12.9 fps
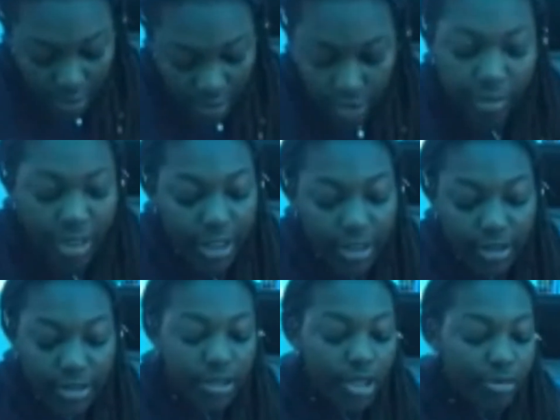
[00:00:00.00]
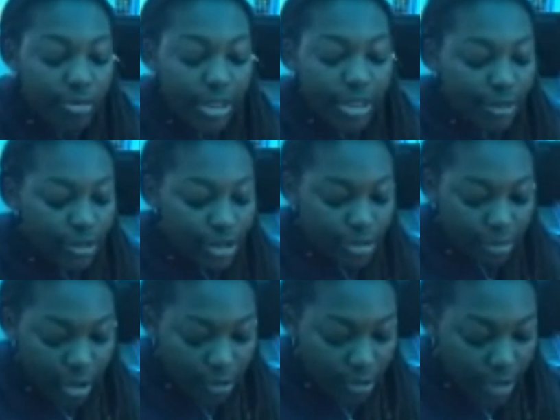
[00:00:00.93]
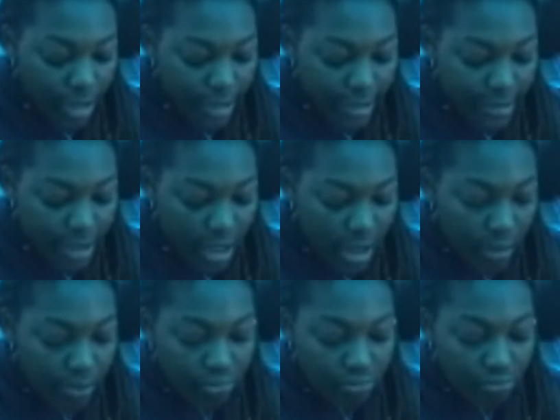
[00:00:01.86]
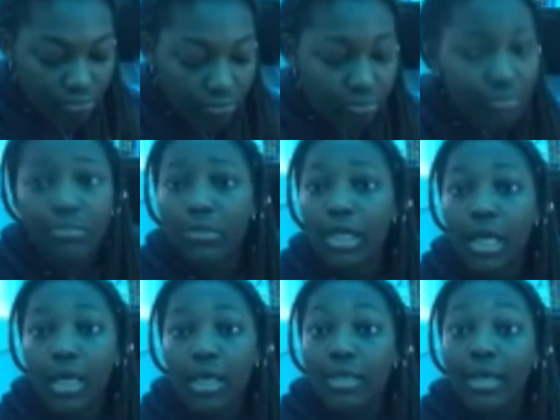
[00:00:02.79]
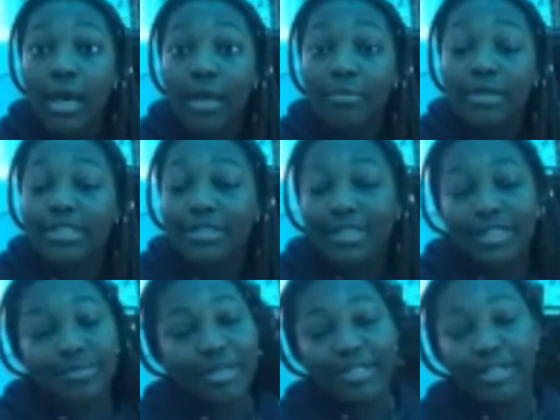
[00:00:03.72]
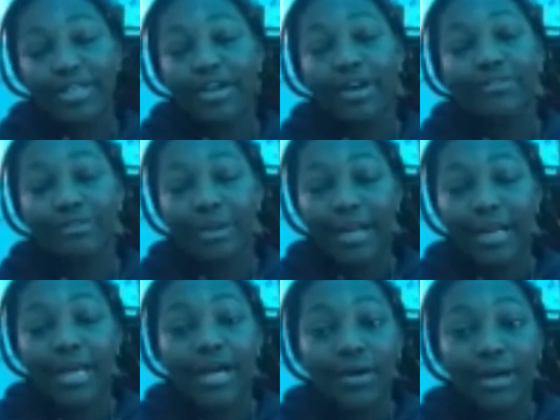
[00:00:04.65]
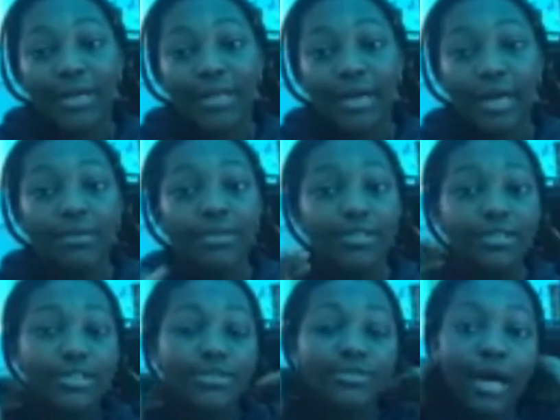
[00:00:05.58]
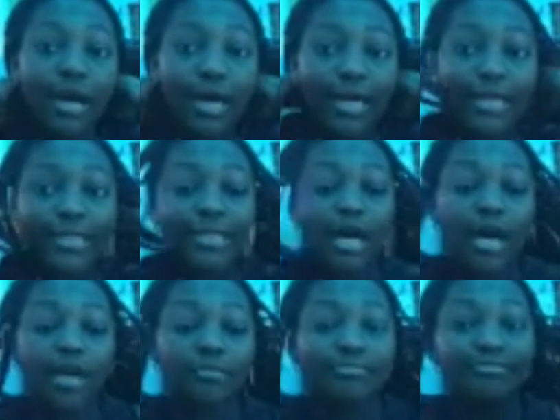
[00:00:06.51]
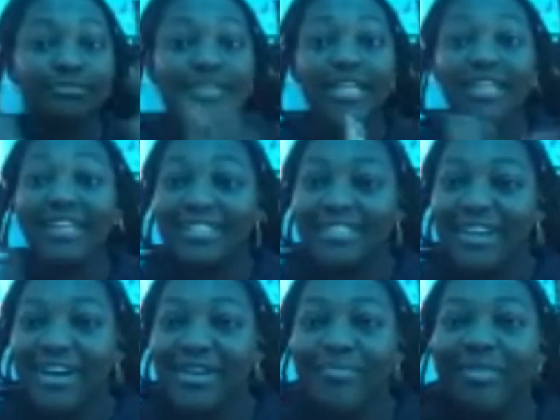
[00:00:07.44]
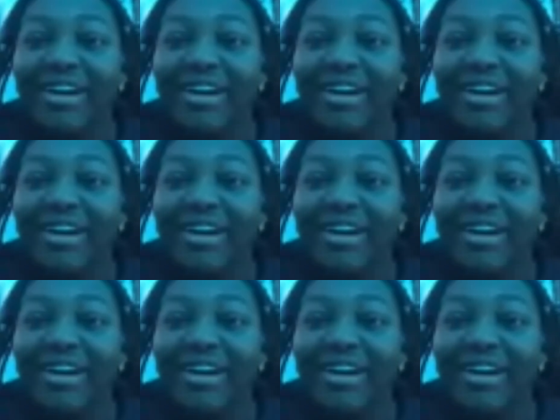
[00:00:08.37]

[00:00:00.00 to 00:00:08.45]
So I'll do my nails on Monday or tomorrow, and yeah, that's basically all for right now, and I will see you guys next time.